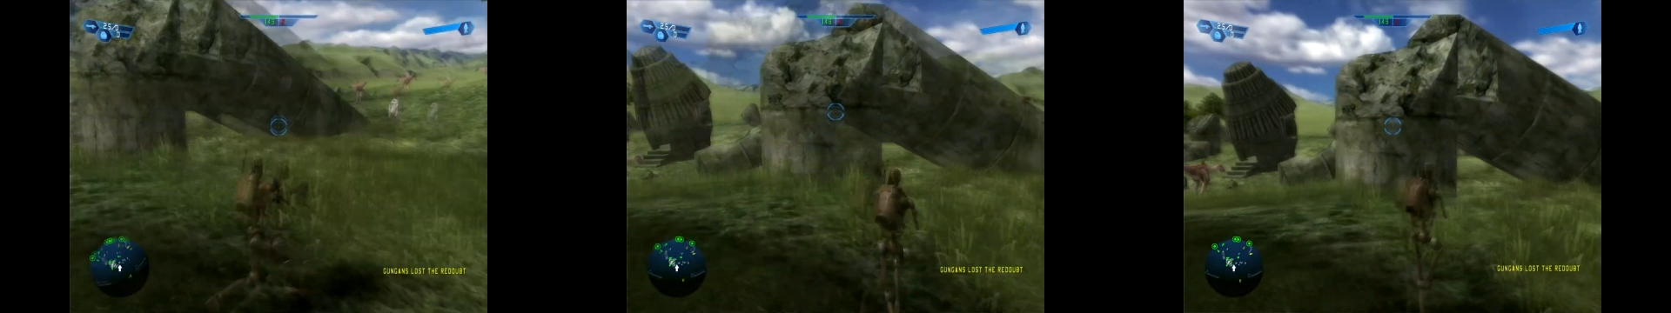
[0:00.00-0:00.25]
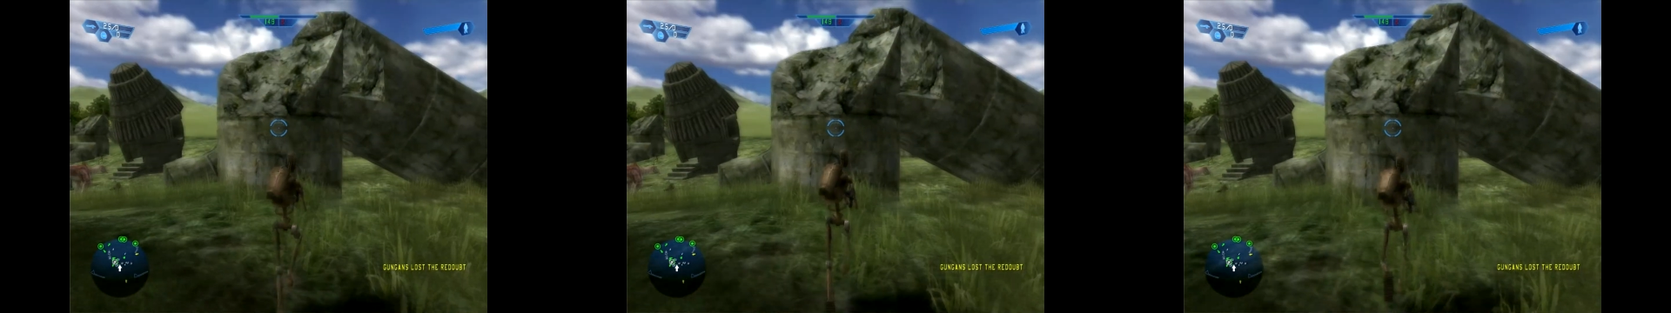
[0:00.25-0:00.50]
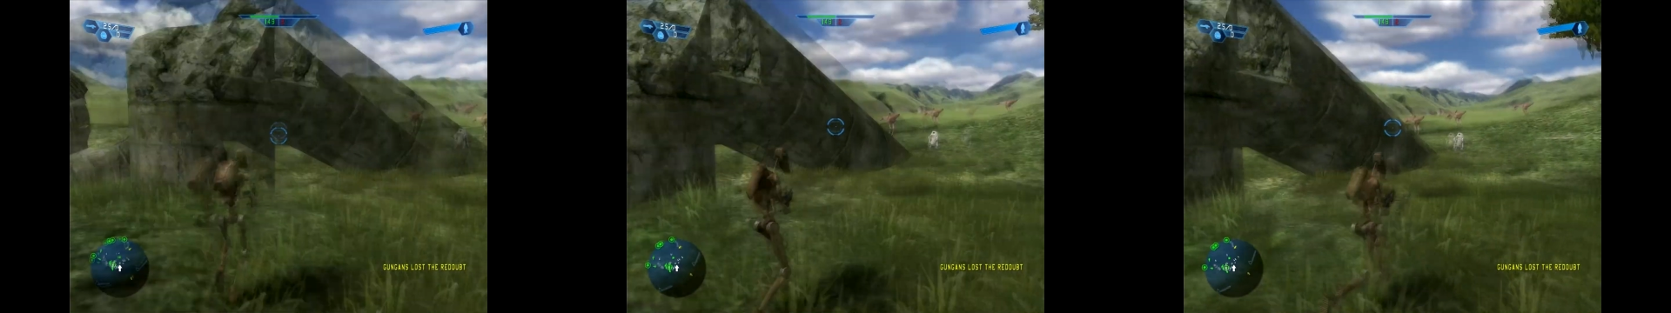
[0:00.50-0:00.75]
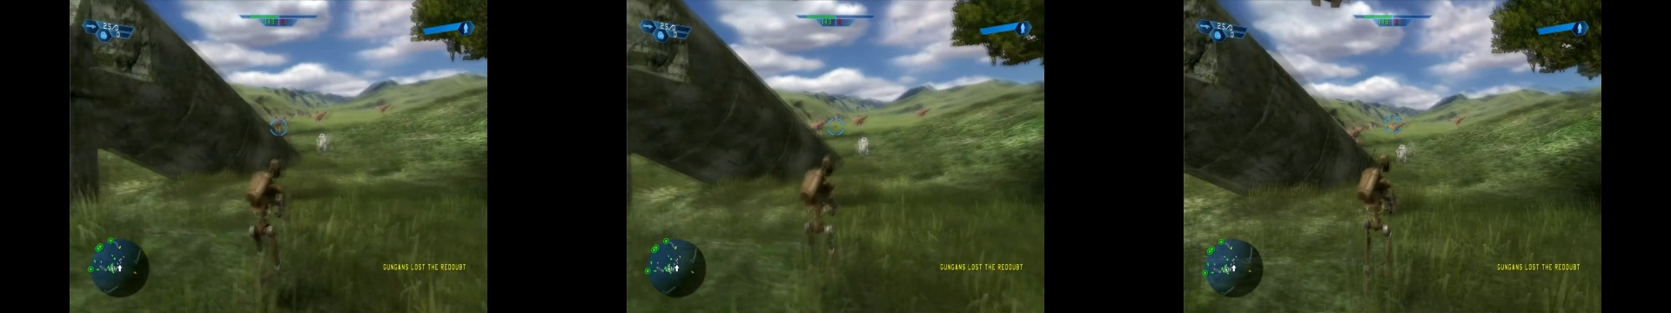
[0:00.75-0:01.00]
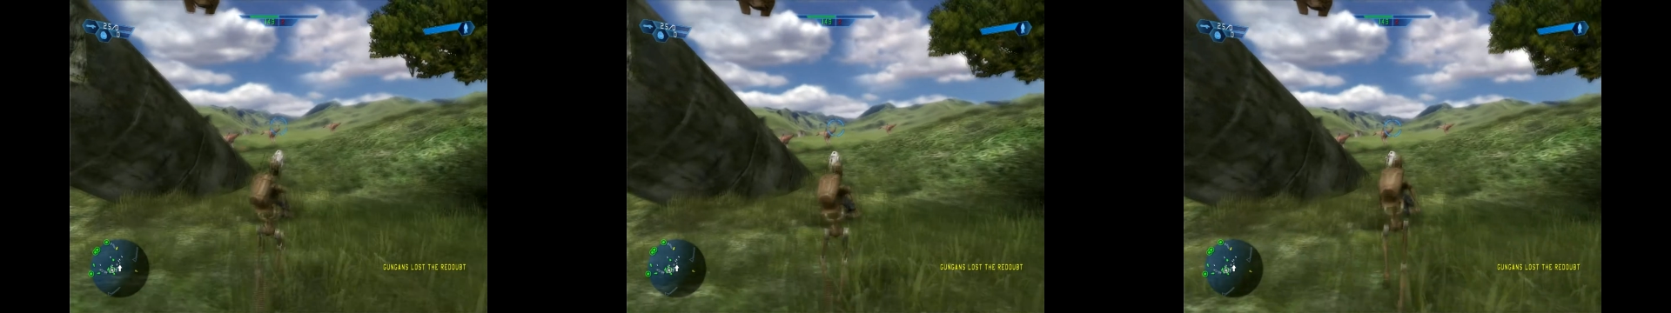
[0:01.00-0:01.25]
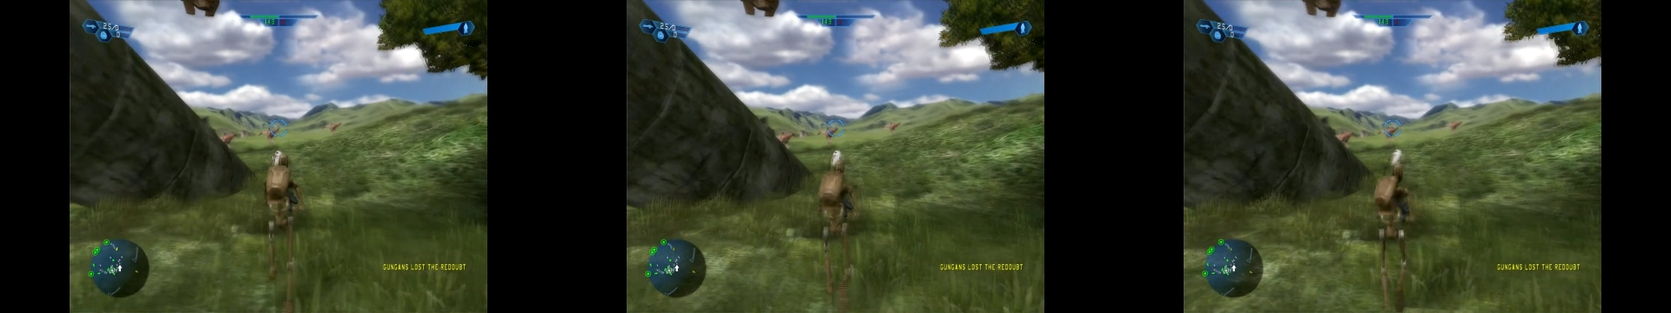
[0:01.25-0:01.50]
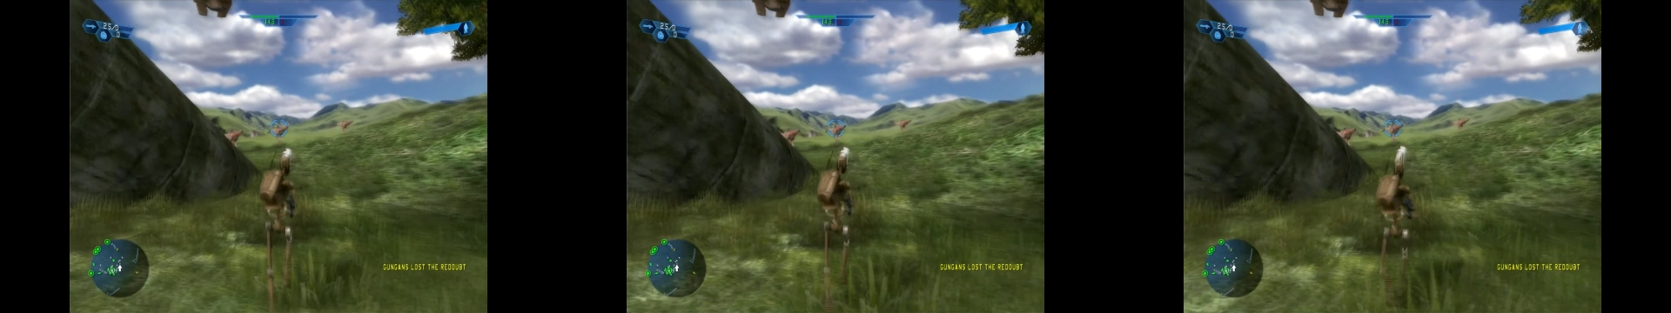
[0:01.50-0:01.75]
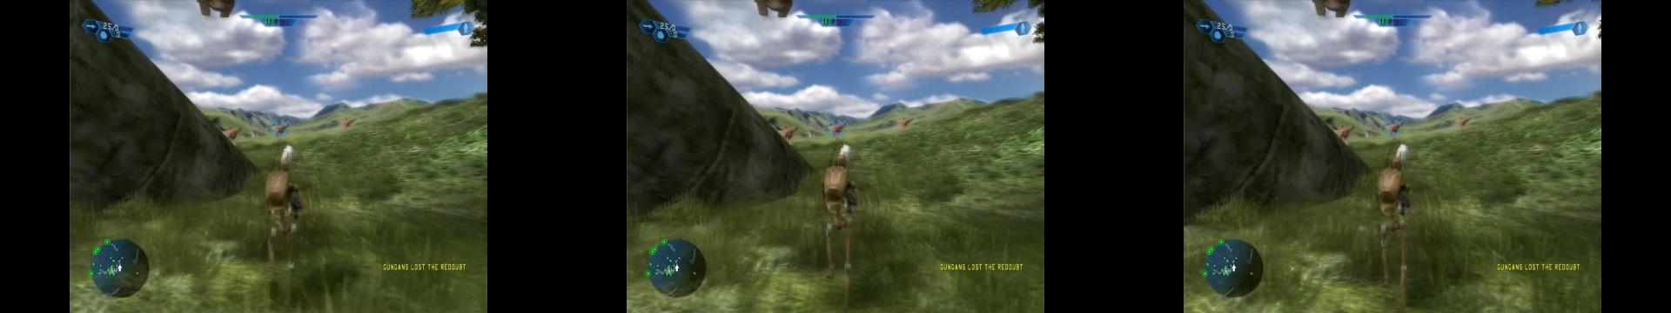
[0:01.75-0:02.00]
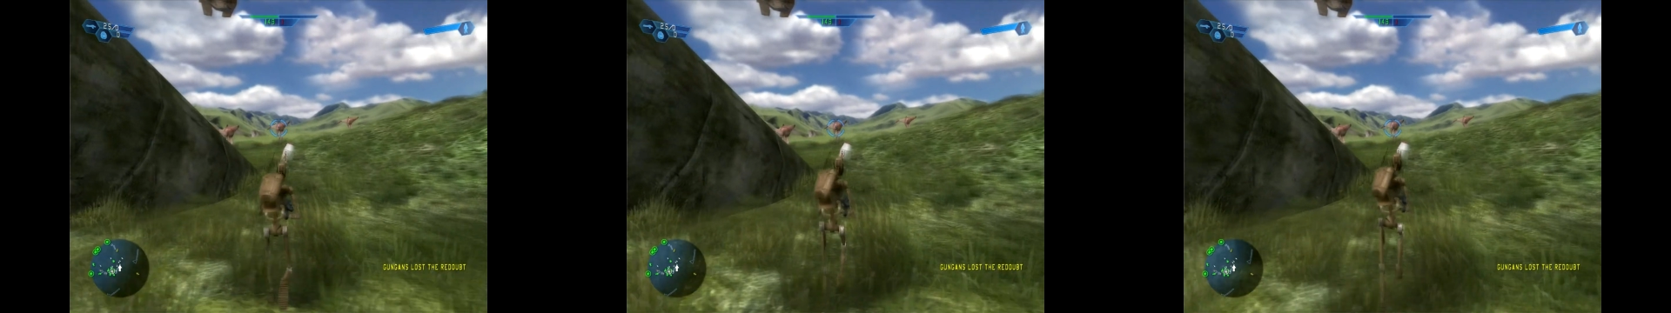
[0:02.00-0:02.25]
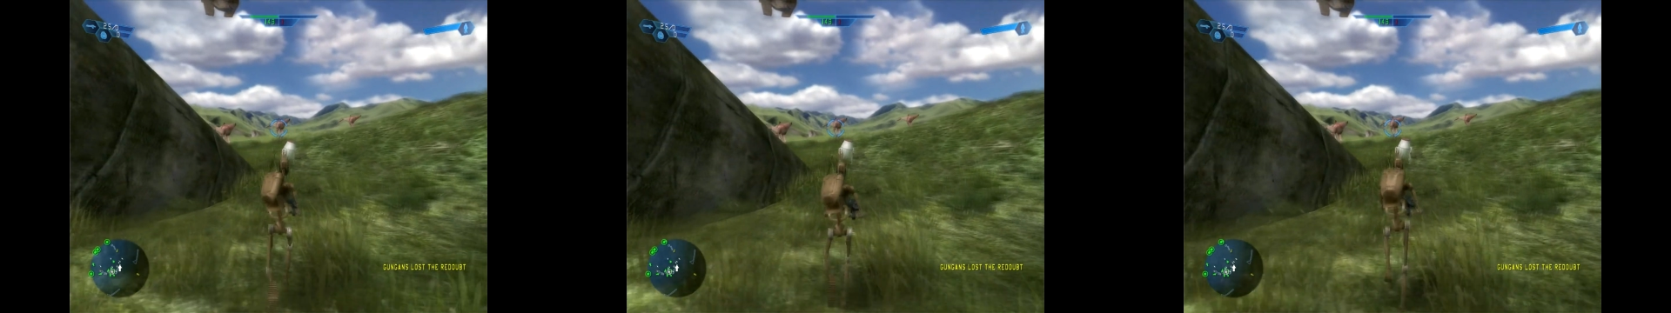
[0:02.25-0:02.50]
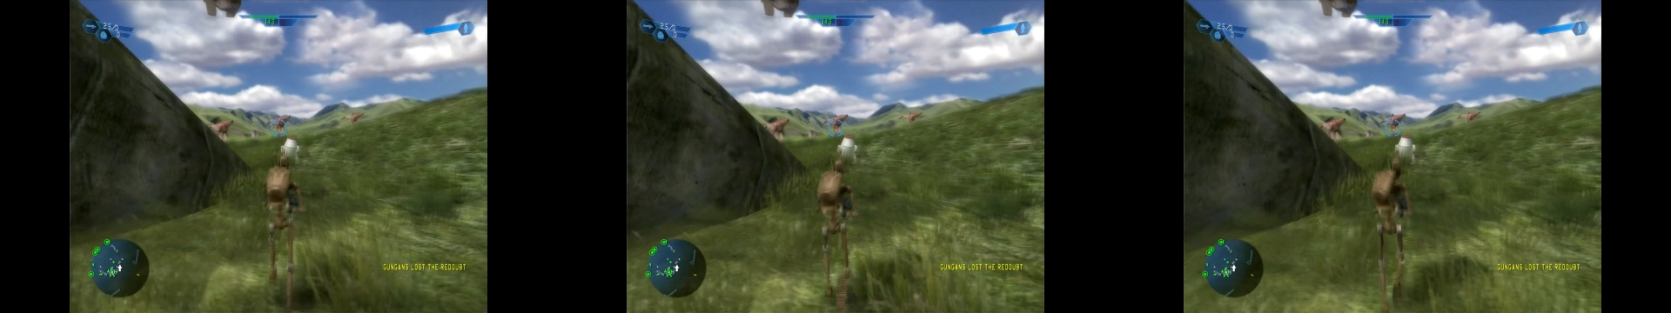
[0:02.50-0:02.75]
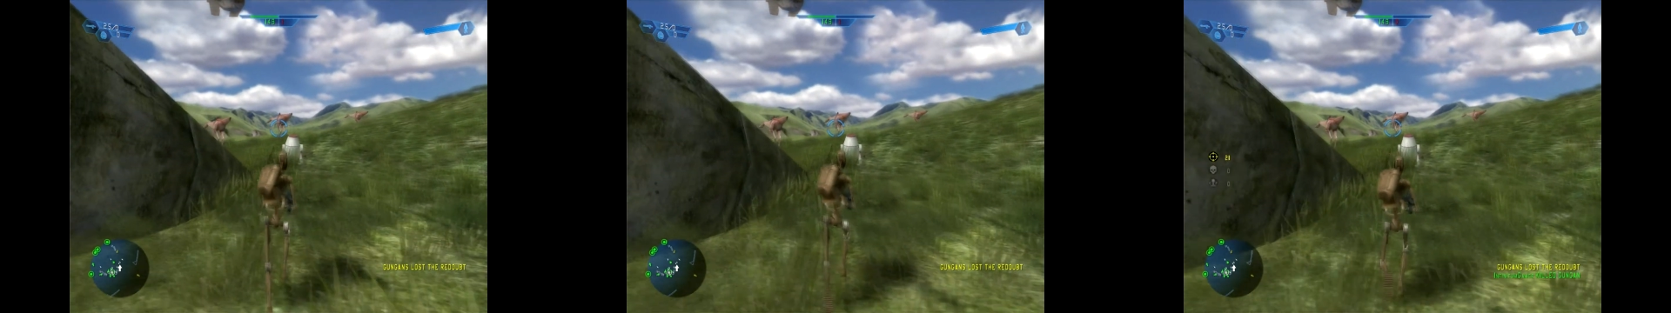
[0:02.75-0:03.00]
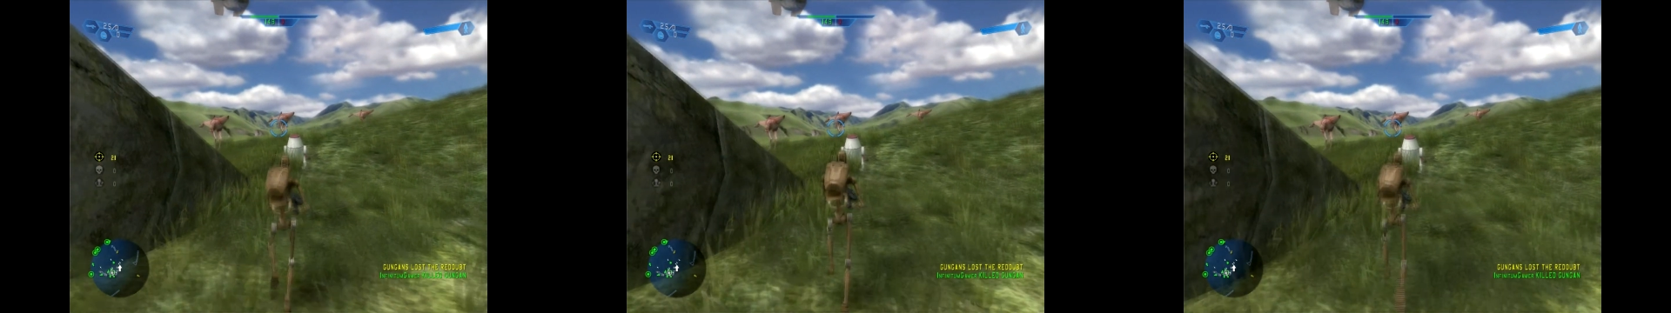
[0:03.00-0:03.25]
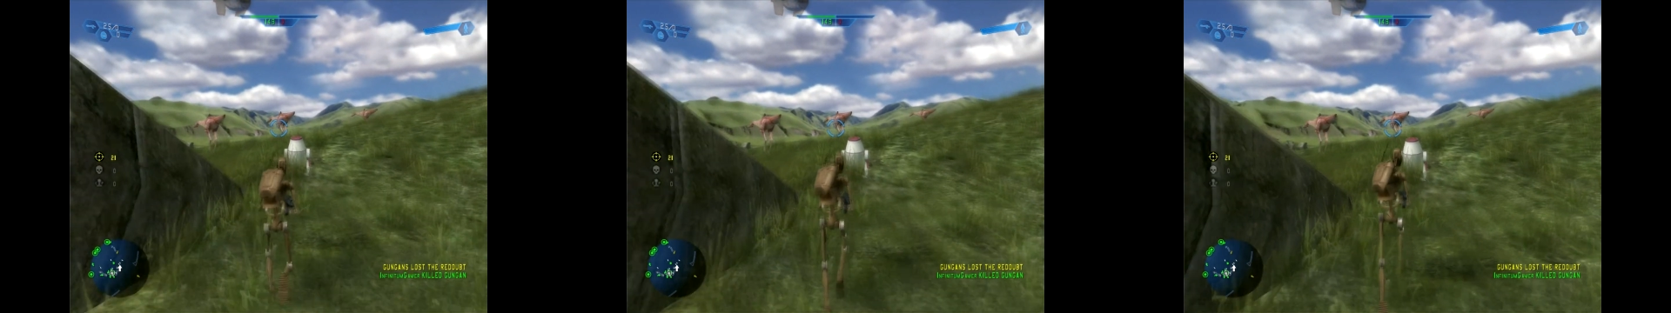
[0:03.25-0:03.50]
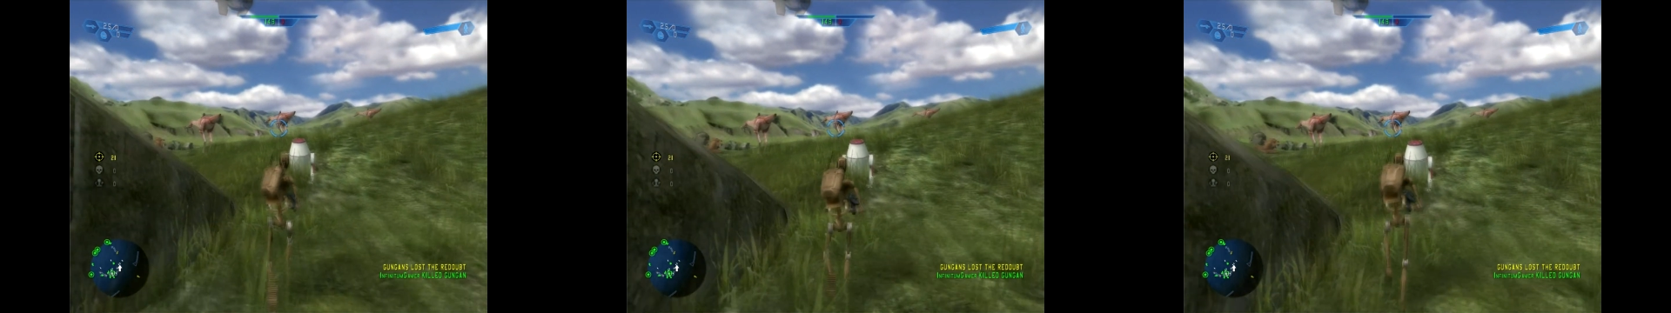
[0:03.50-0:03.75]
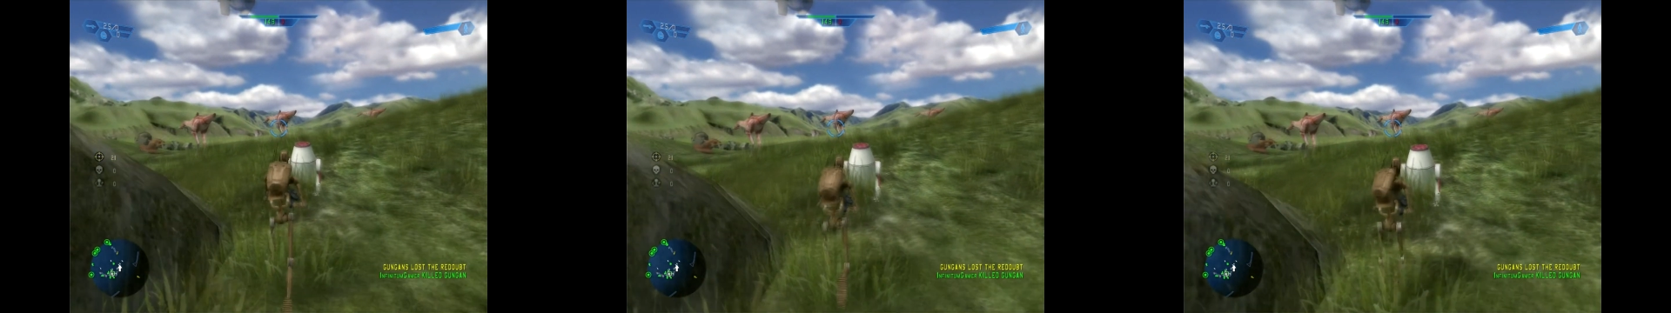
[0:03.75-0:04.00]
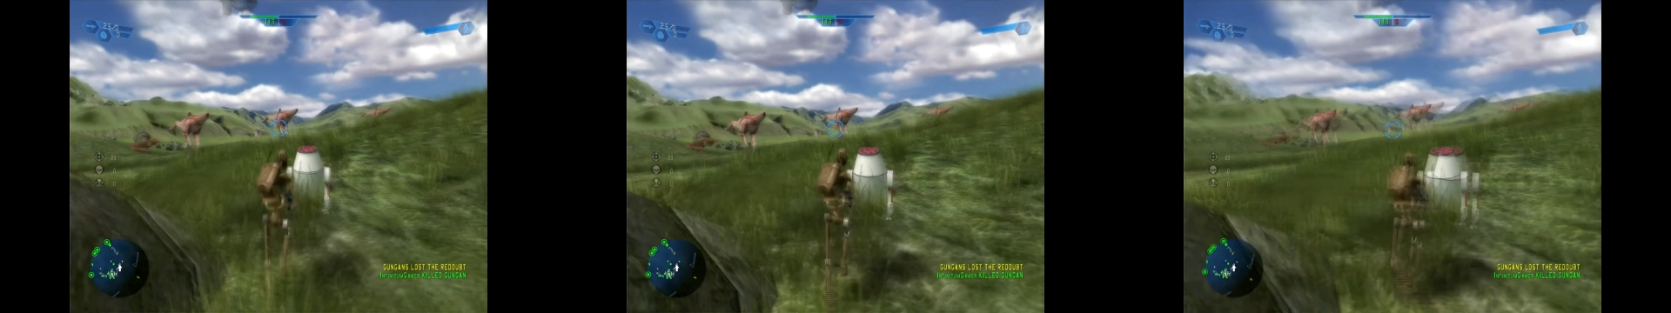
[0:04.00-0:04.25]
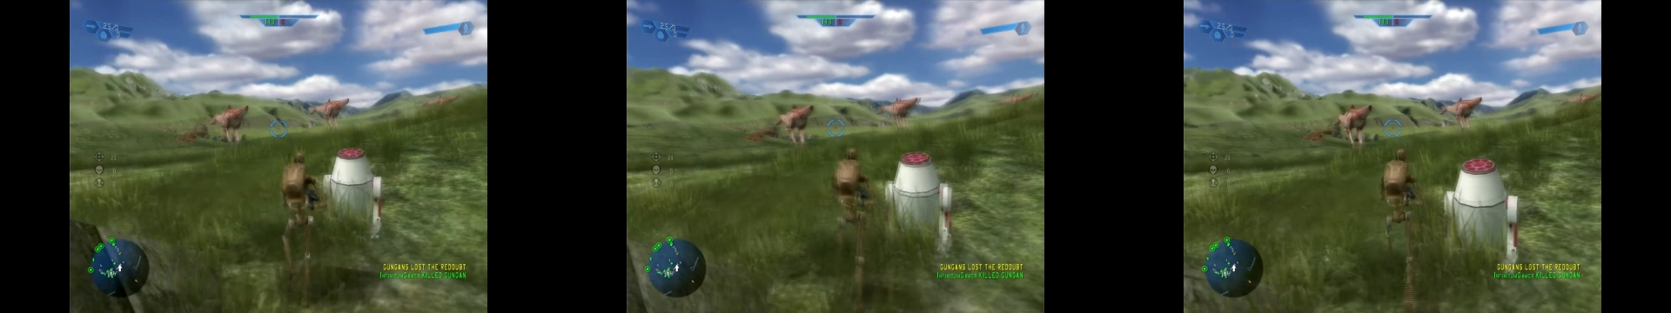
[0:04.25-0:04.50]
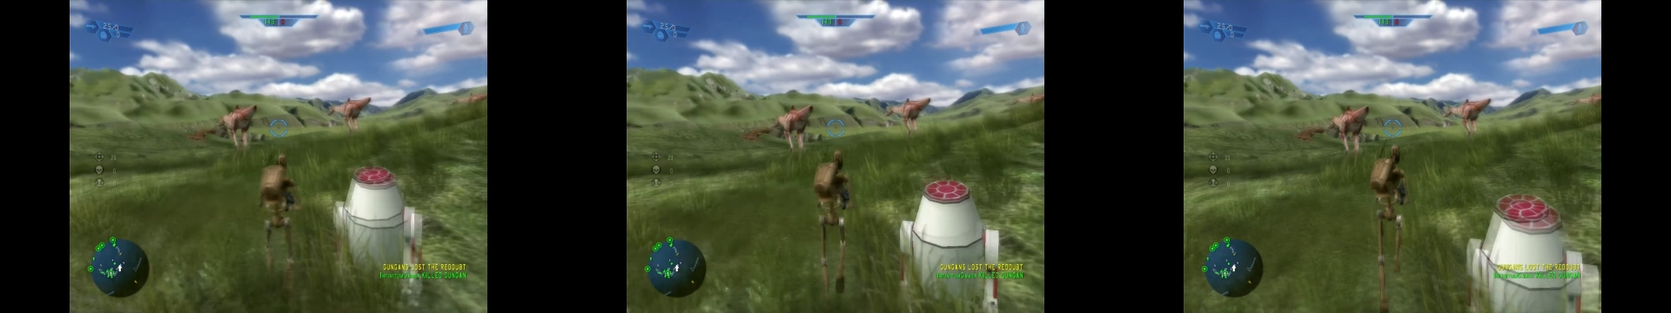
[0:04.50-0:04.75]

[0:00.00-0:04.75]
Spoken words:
No face is visible, so there are no lips to read.